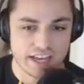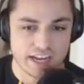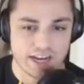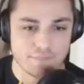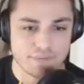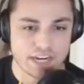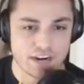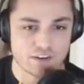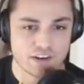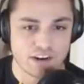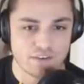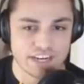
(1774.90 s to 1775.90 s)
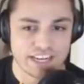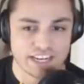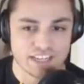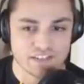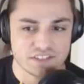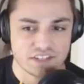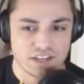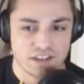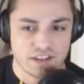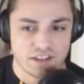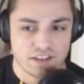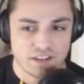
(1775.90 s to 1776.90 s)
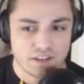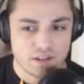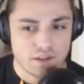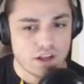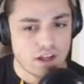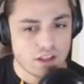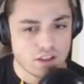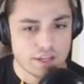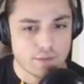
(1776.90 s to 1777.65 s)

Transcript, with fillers: Um, Dereck Rodriguez, a little